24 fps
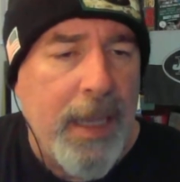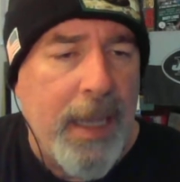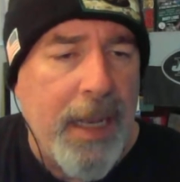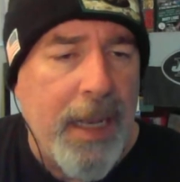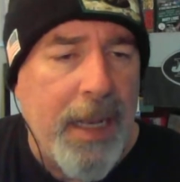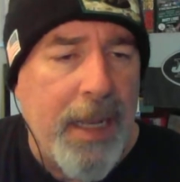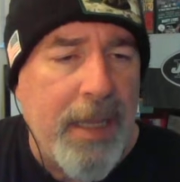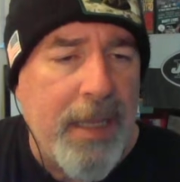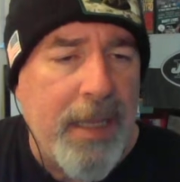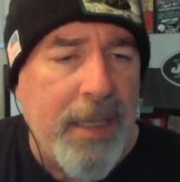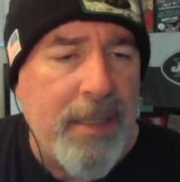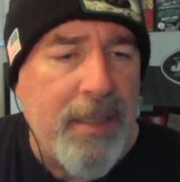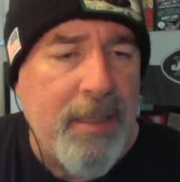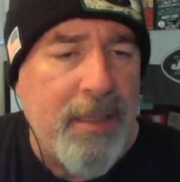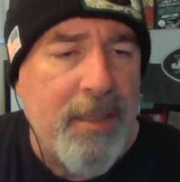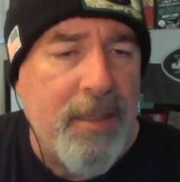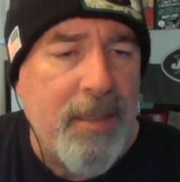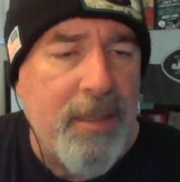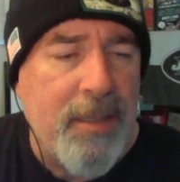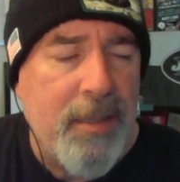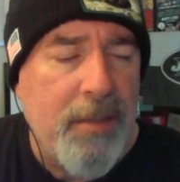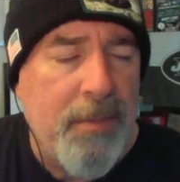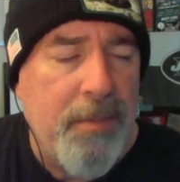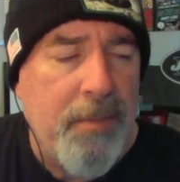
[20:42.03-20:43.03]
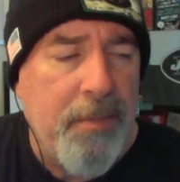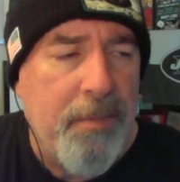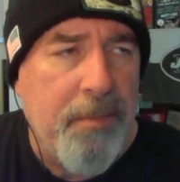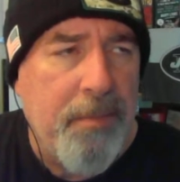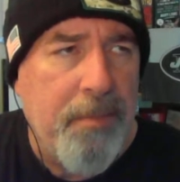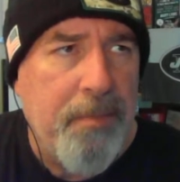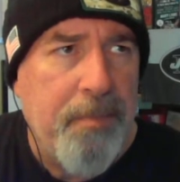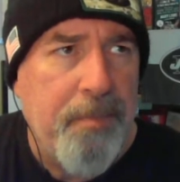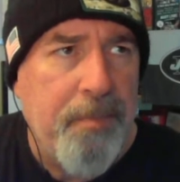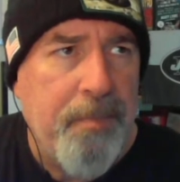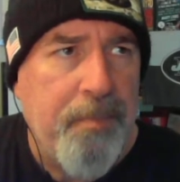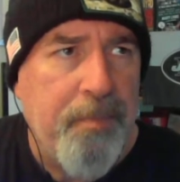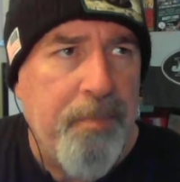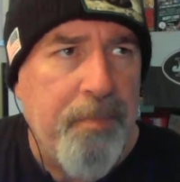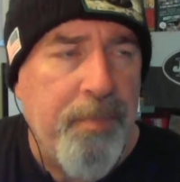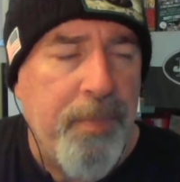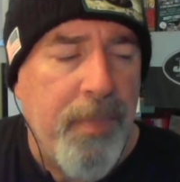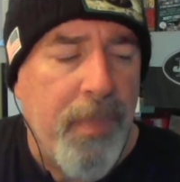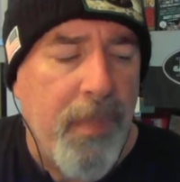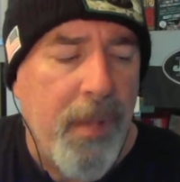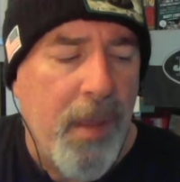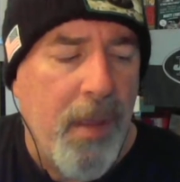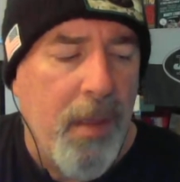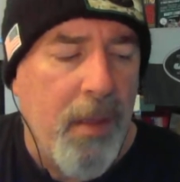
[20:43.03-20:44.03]
It is
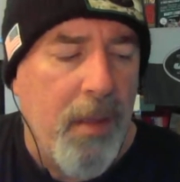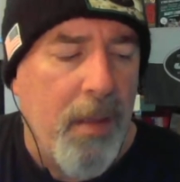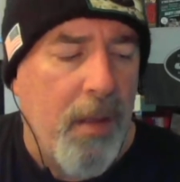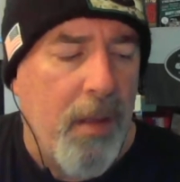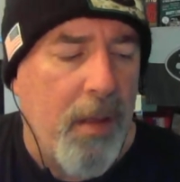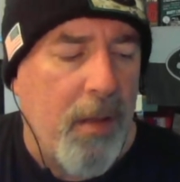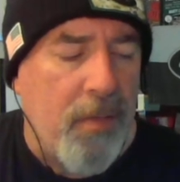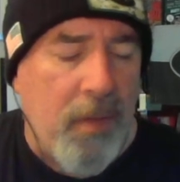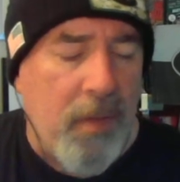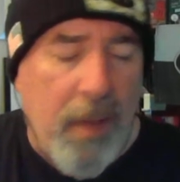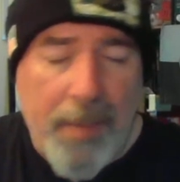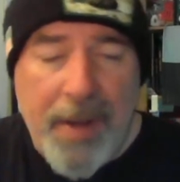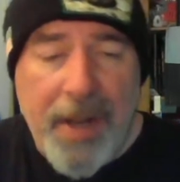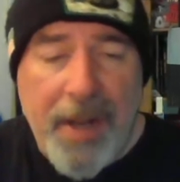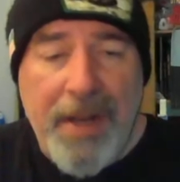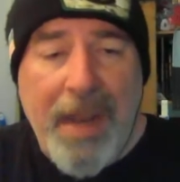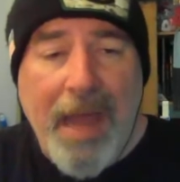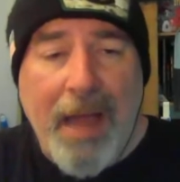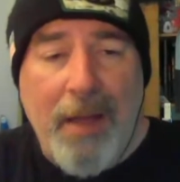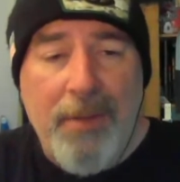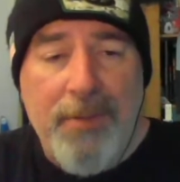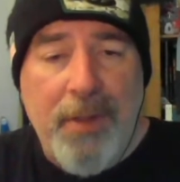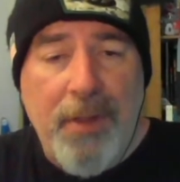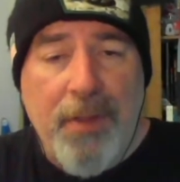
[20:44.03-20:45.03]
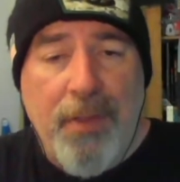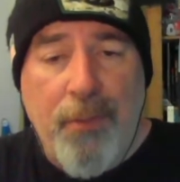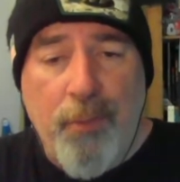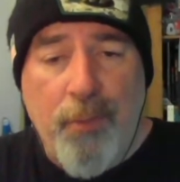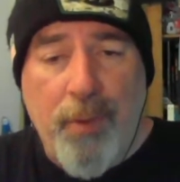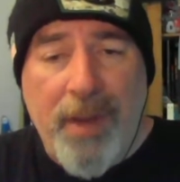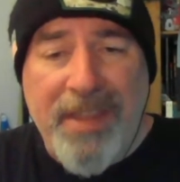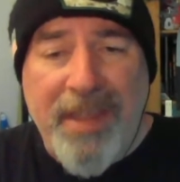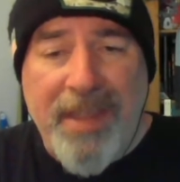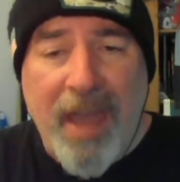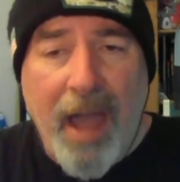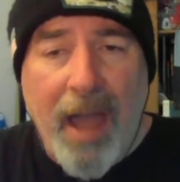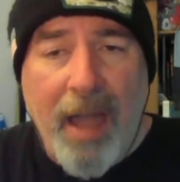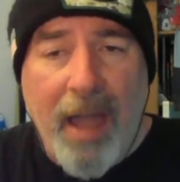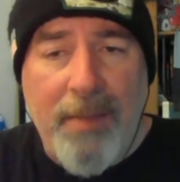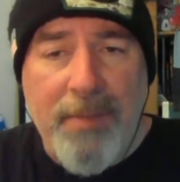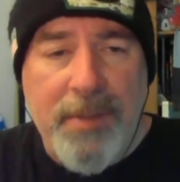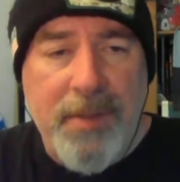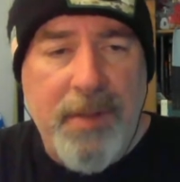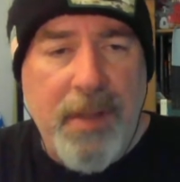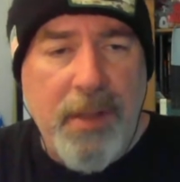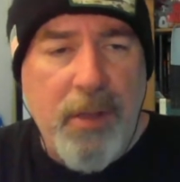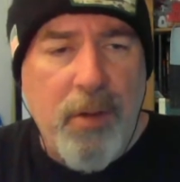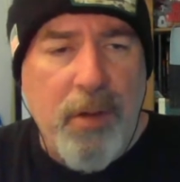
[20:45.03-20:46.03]
limited now to 3
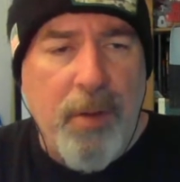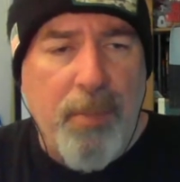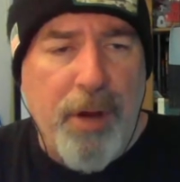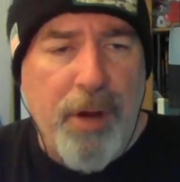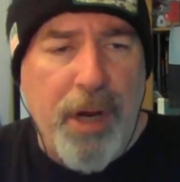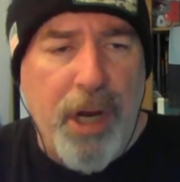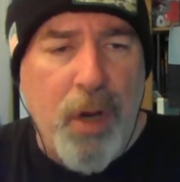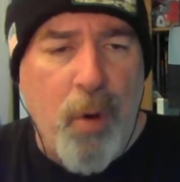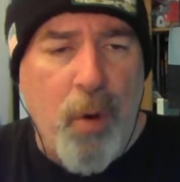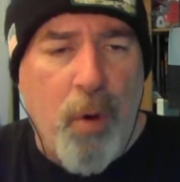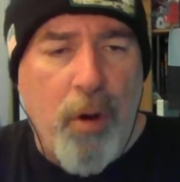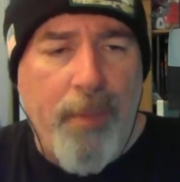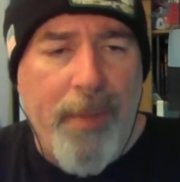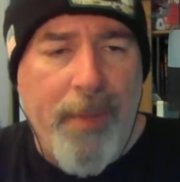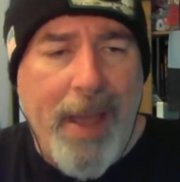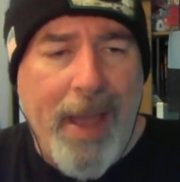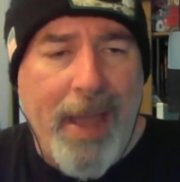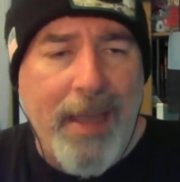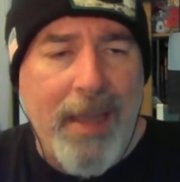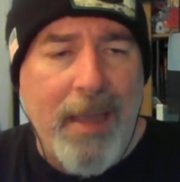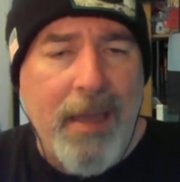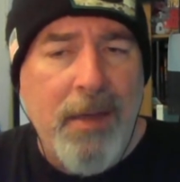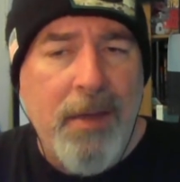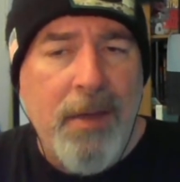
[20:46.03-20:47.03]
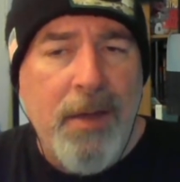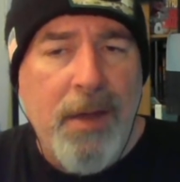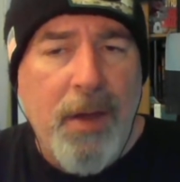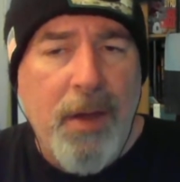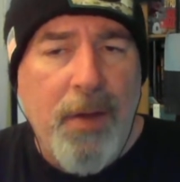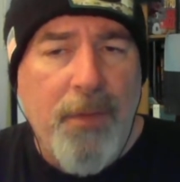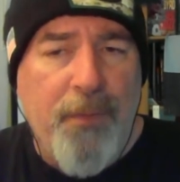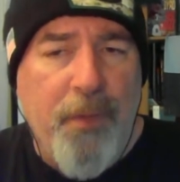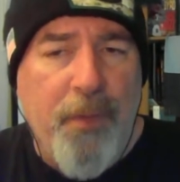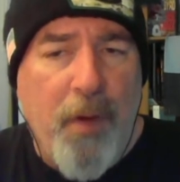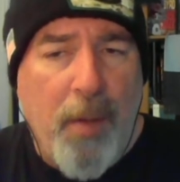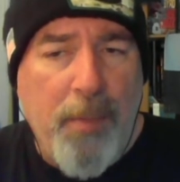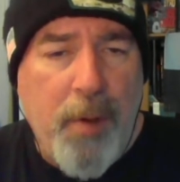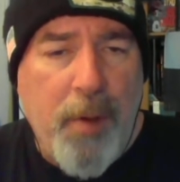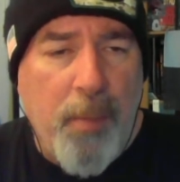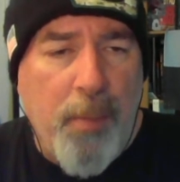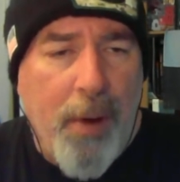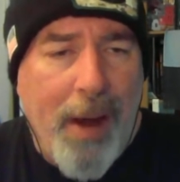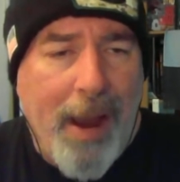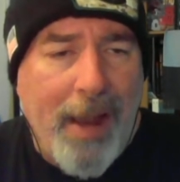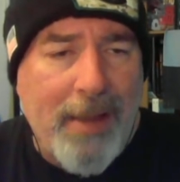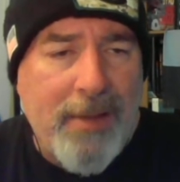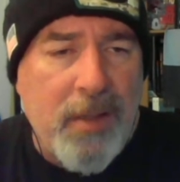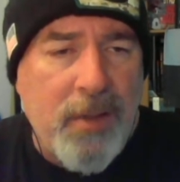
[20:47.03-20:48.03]
times that you can bring a quarterback from your
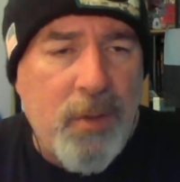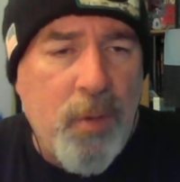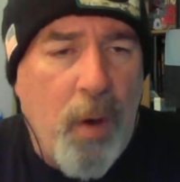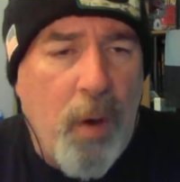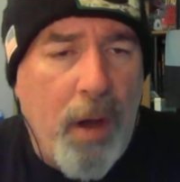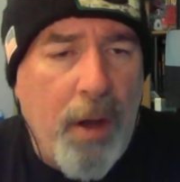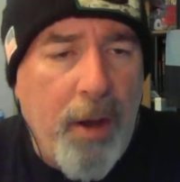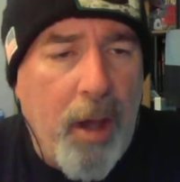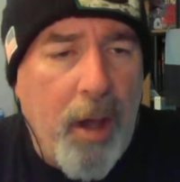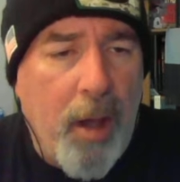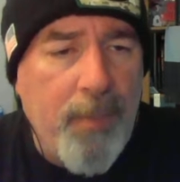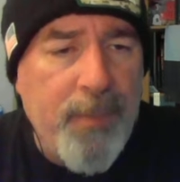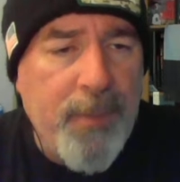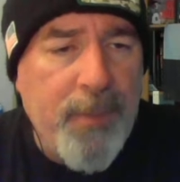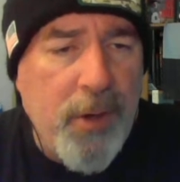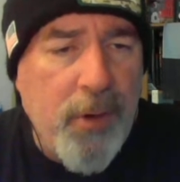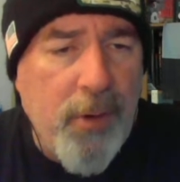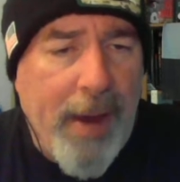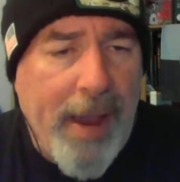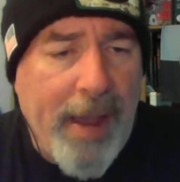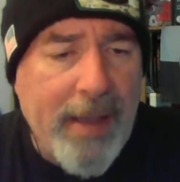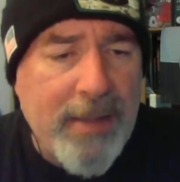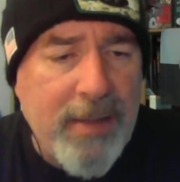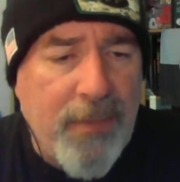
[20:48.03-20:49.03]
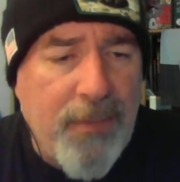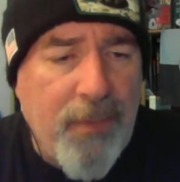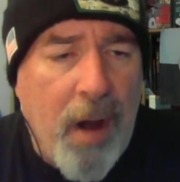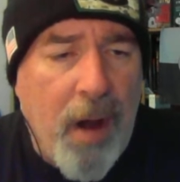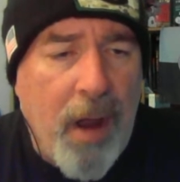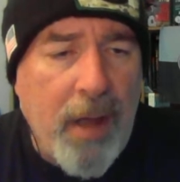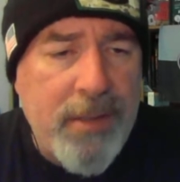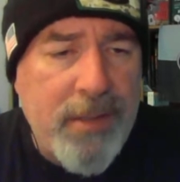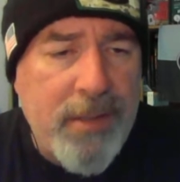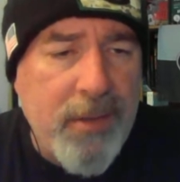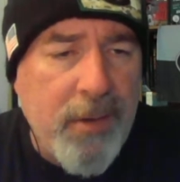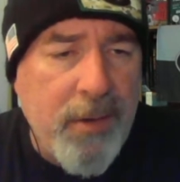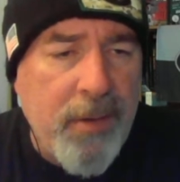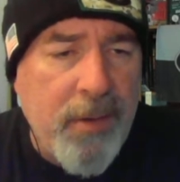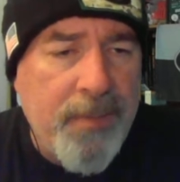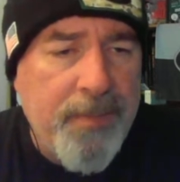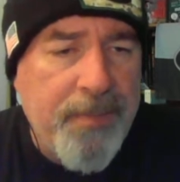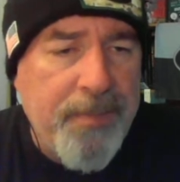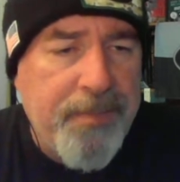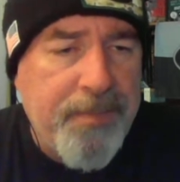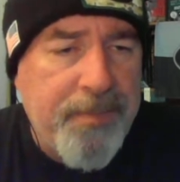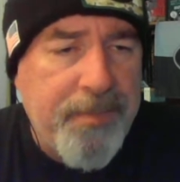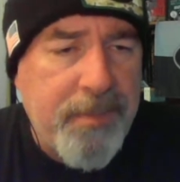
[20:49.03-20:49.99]
practice squad up to your active roster,